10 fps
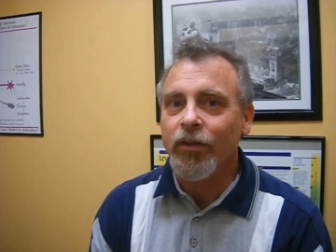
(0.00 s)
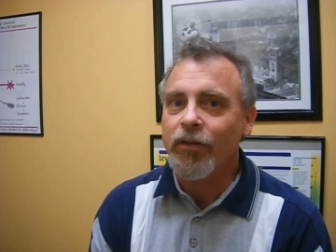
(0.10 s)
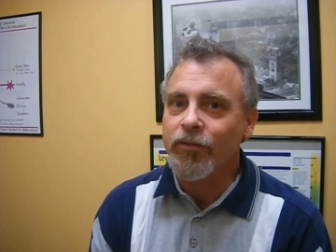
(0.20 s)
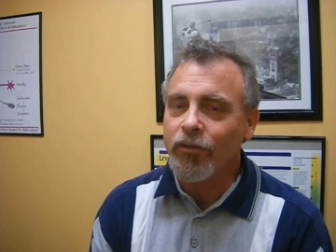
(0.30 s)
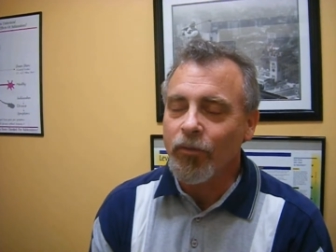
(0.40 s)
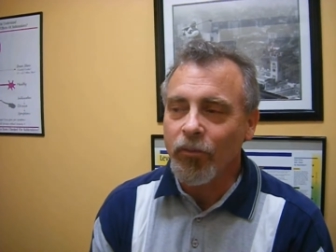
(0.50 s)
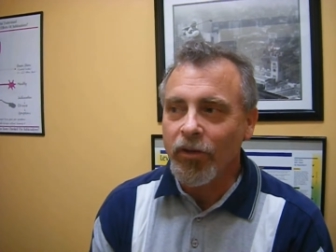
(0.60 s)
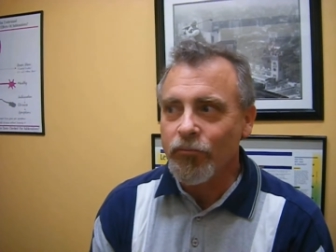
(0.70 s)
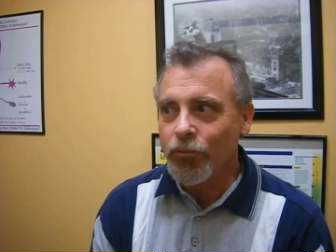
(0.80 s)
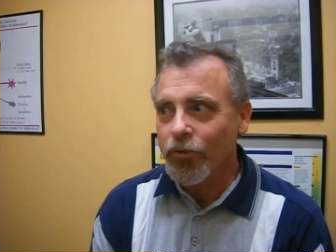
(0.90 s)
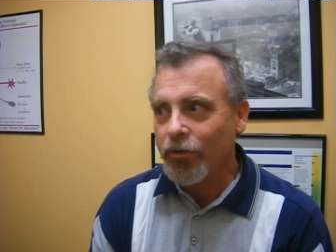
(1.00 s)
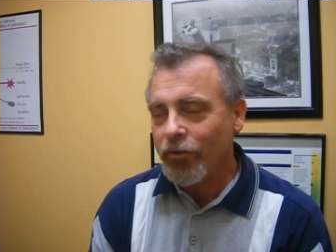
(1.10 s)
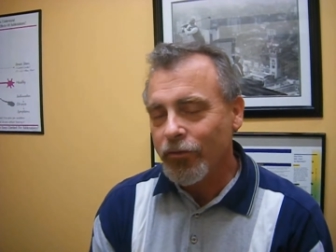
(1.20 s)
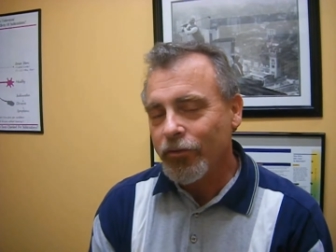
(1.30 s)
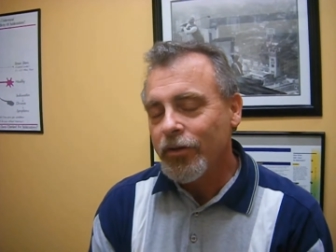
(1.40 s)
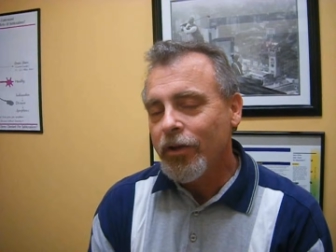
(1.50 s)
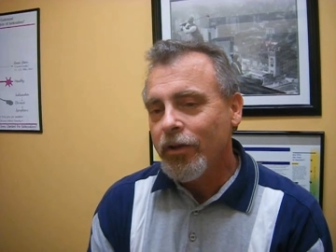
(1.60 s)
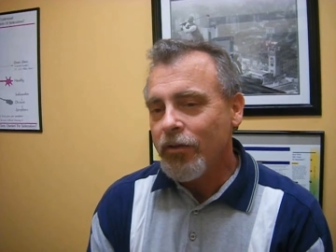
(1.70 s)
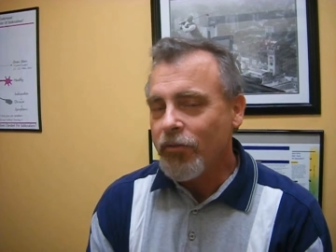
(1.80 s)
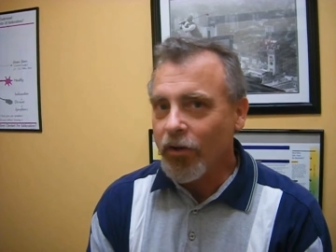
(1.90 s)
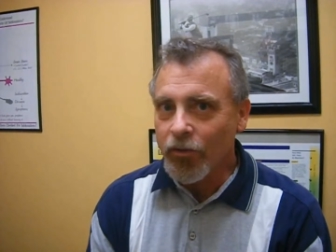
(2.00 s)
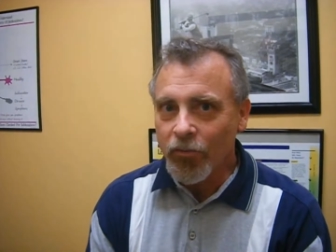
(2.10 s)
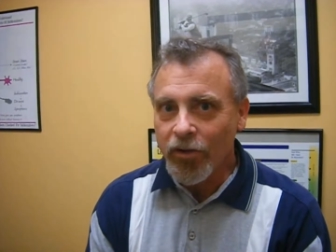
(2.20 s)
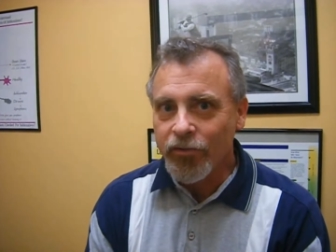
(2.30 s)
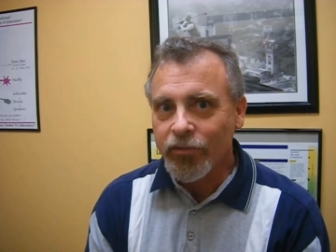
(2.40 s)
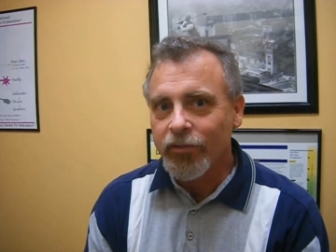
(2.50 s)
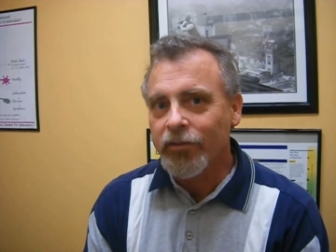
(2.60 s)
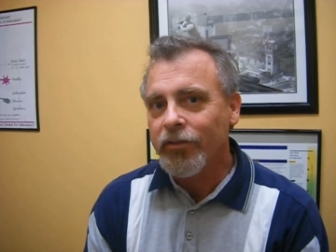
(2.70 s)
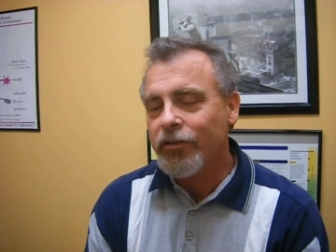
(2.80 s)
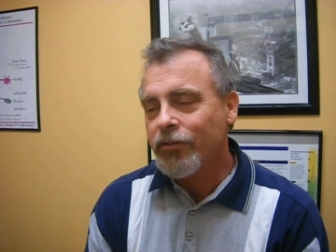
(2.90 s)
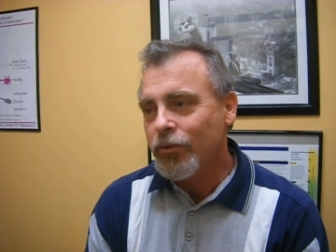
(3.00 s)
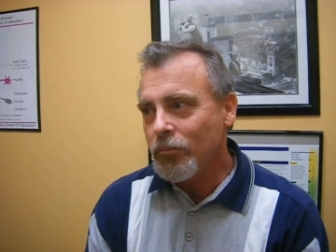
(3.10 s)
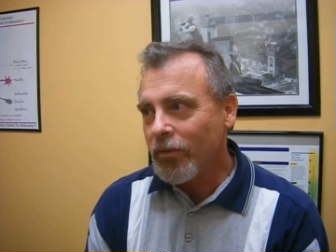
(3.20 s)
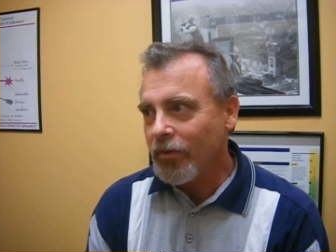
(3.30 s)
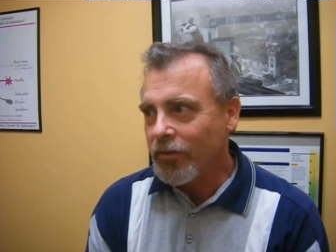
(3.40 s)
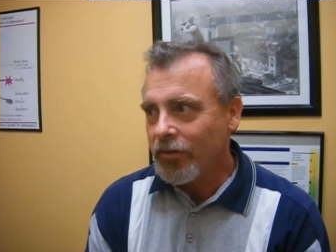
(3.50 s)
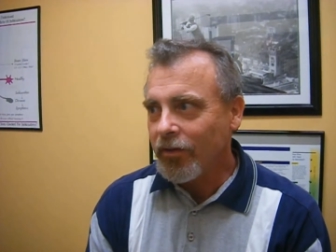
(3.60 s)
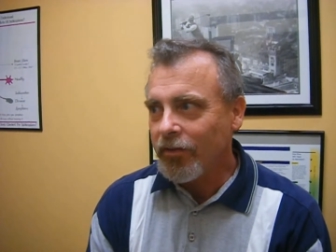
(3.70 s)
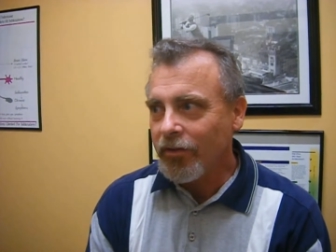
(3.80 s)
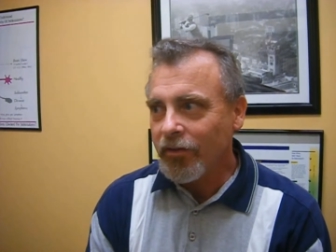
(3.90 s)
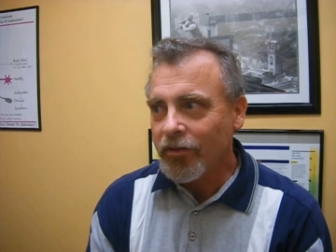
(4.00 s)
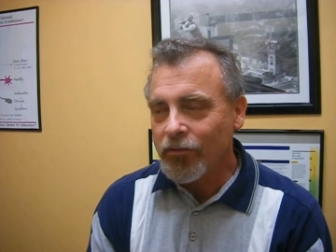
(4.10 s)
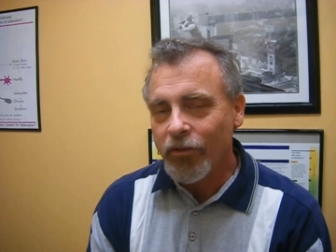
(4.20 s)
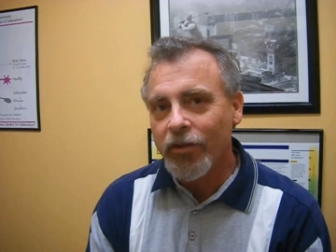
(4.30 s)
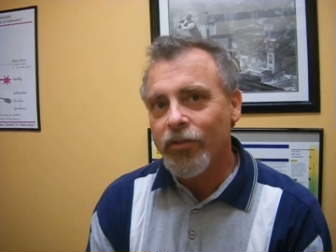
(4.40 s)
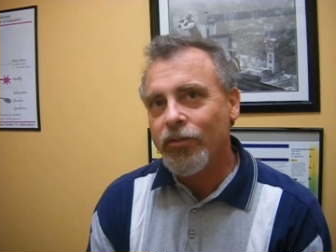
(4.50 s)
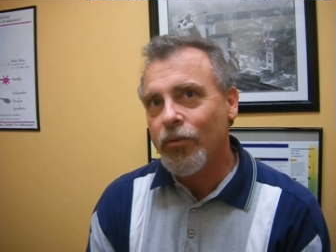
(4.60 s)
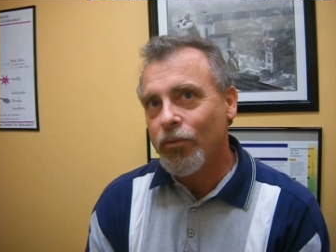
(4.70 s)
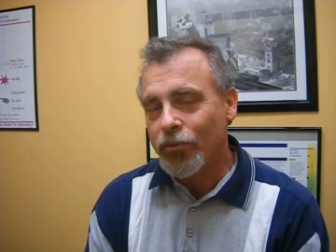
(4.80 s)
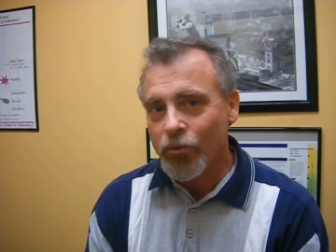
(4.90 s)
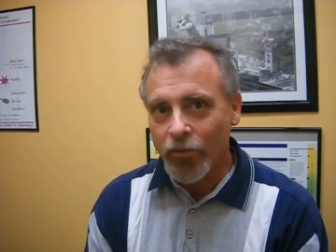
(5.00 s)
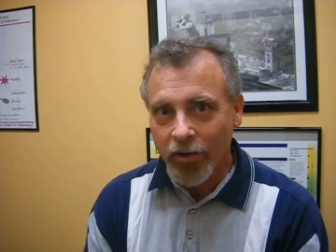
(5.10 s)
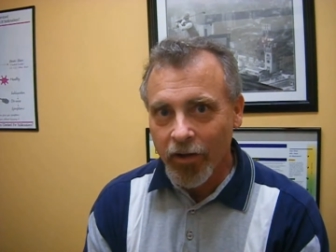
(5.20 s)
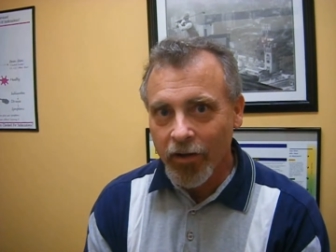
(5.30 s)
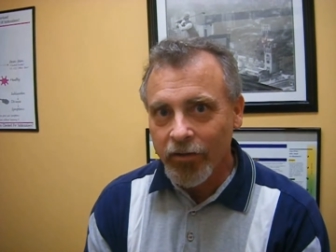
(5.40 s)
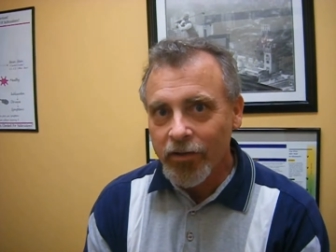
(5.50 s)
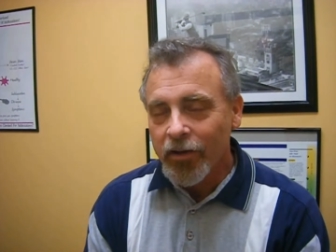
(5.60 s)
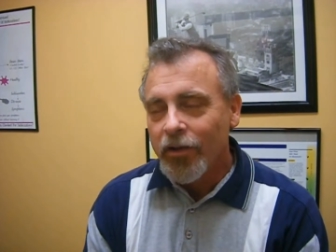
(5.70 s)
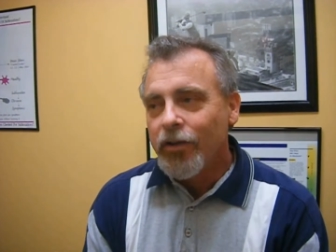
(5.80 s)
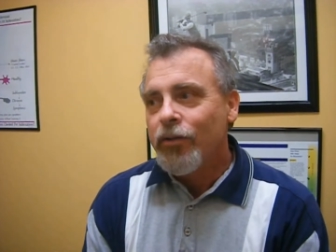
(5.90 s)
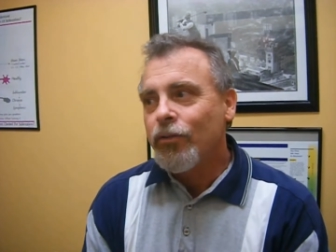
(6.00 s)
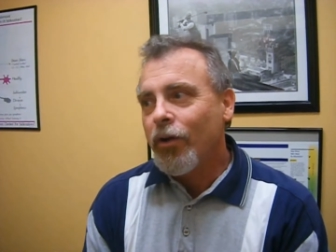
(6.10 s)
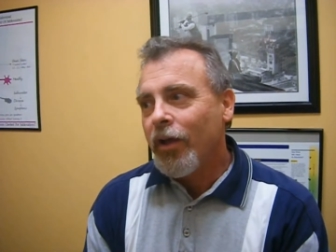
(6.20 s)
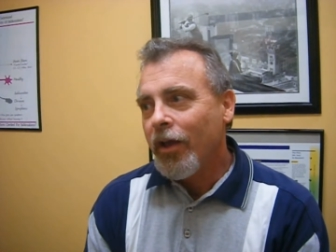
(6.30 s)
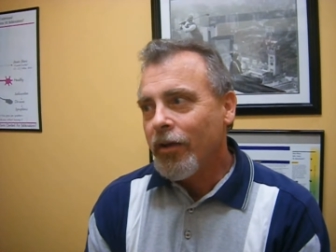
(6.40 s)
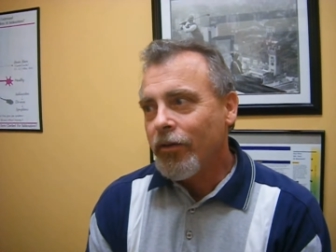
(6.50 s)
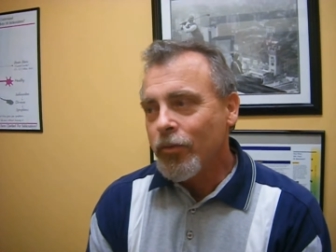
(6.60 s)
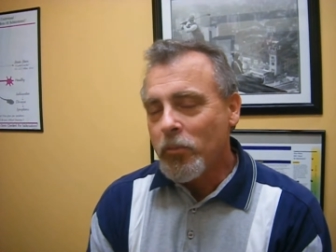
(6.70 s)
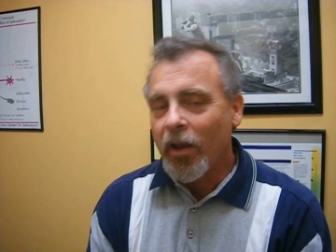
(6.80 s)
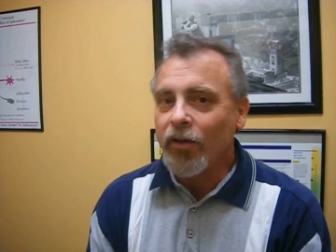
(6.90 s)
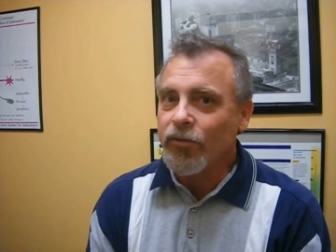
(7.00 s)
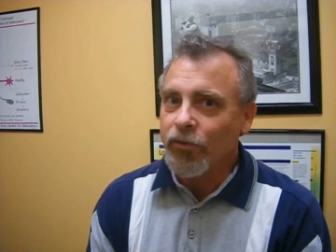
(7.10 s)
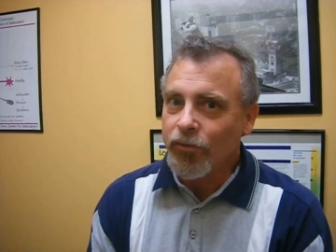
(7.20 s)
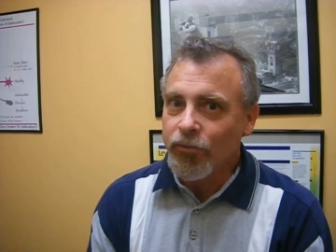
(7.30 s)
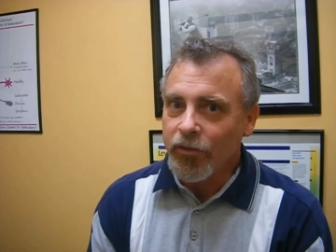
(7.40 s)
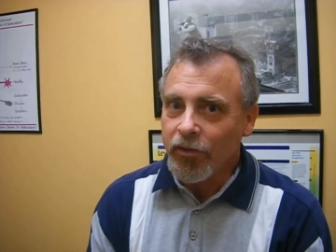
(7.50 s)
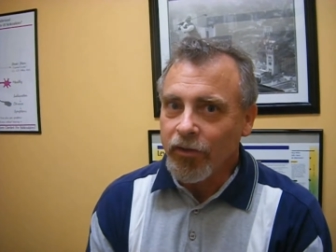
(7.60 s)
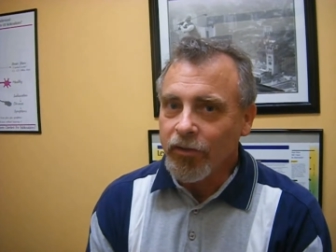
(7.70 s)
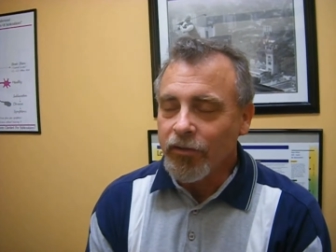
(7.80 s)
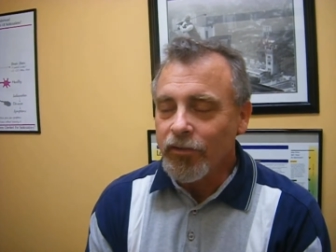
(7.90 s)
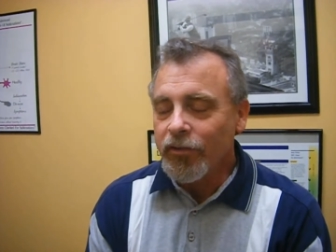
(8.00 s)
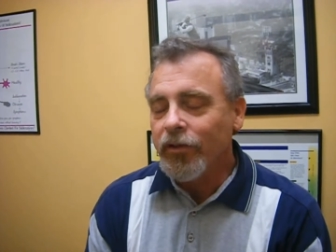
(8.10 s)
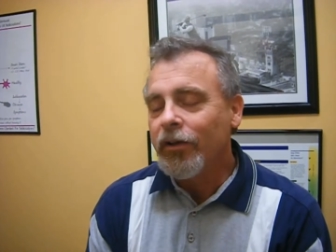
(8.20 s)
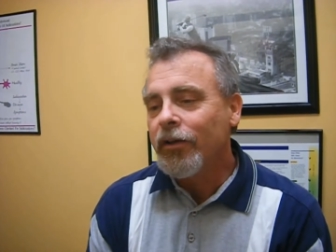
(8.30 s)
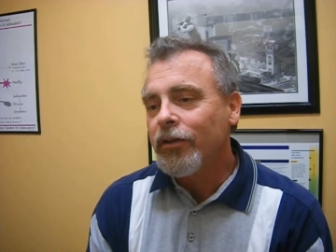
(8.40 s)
And so I went in for another evaluation. They told me that they need to go in and see what was going on. So I had another back surgery in